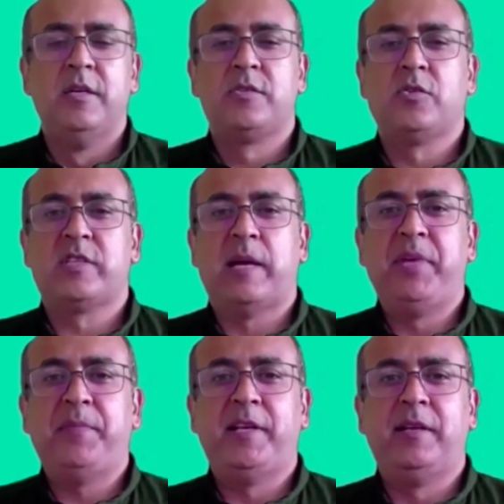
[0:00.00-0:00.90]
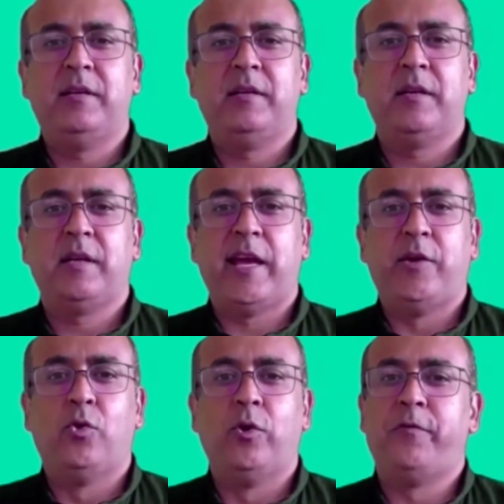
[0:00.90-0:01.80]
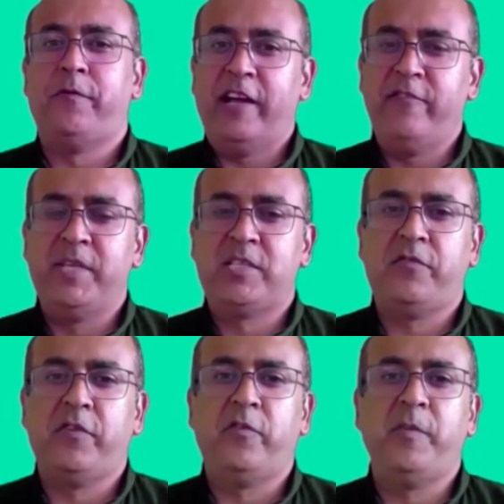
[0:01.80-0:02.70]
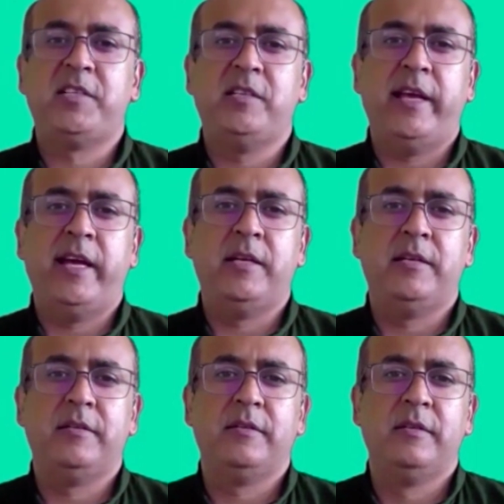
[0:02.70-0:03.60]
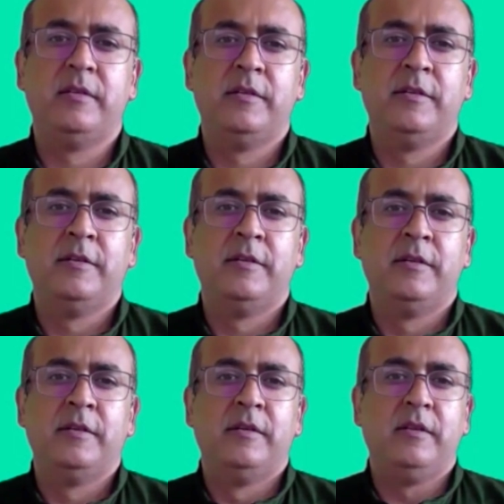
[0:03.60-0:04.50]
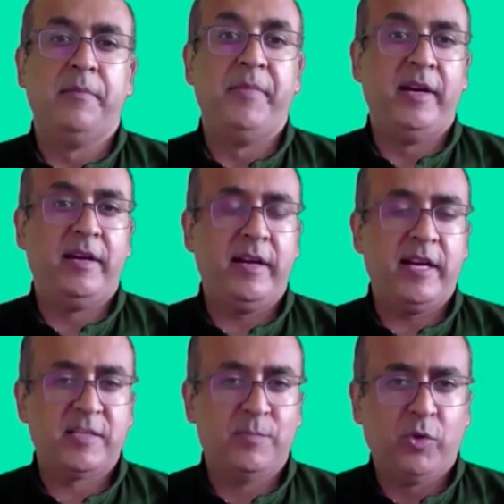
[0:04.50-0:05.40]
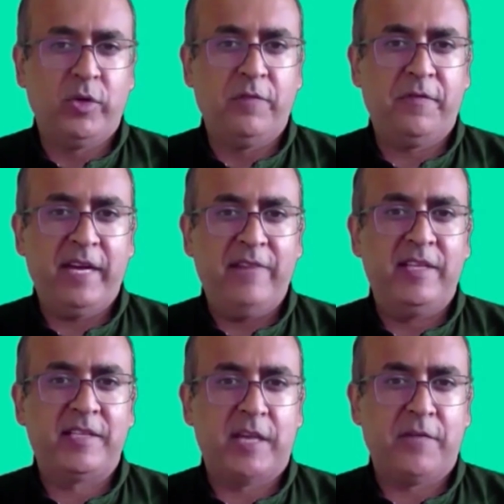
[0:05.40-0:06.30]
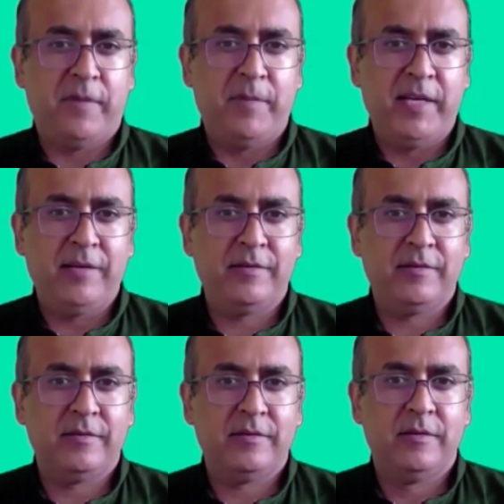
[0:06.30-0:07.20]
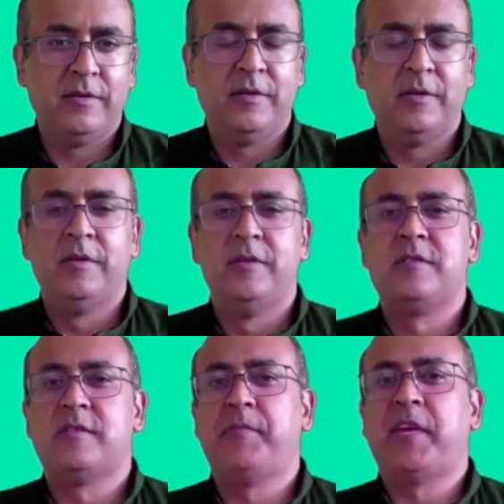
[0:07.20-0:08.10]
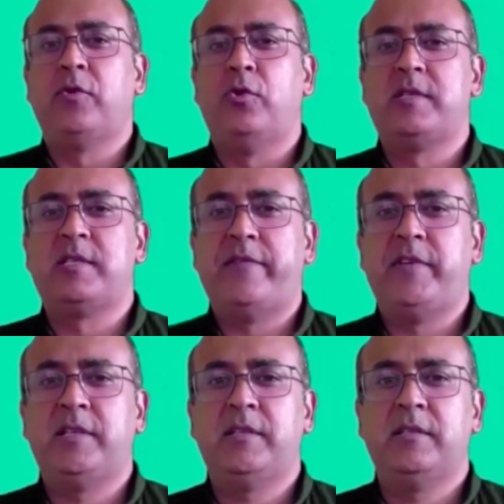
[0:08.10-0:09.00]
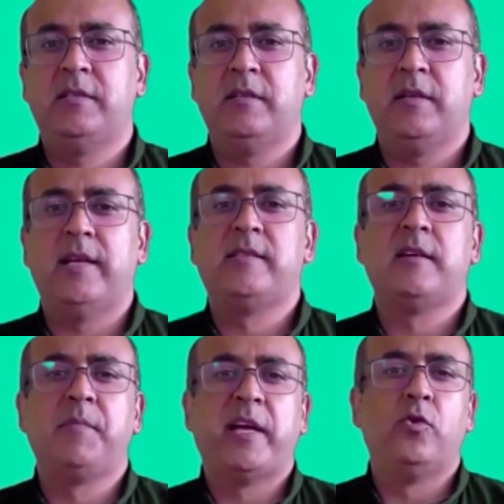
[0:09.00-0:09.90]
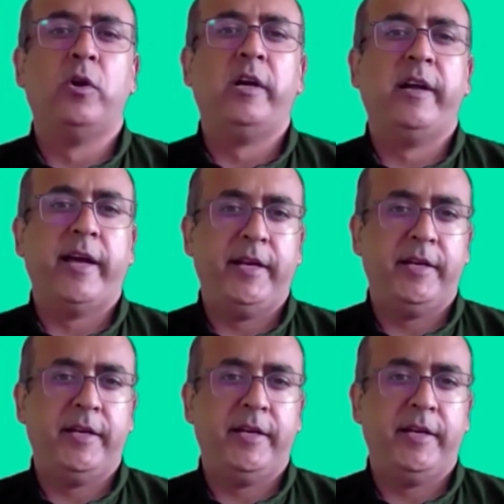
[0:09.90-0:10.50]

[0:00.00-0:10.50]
So some people can hold 5 bits of information in their head. The minute it gets more than 5, they start fumbling. Some can hold 7 and some can hold 9.